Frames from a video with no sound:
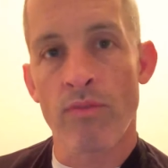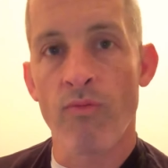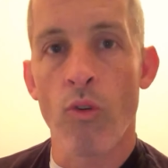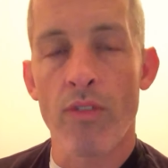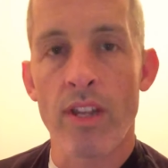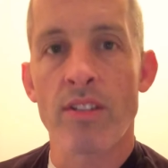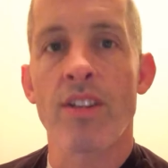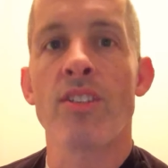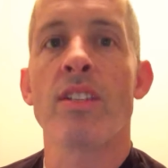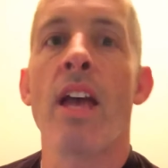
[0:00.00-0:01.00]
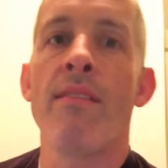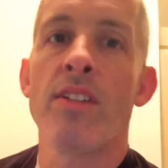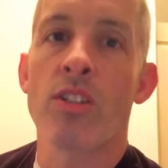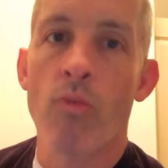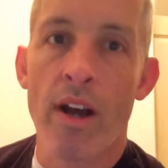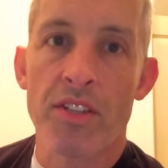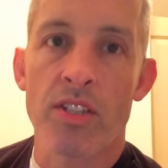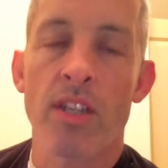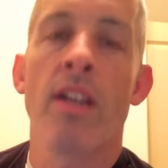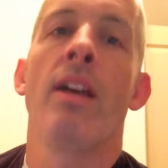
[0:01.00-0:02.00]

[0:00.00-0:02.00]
for things such as heavy squats,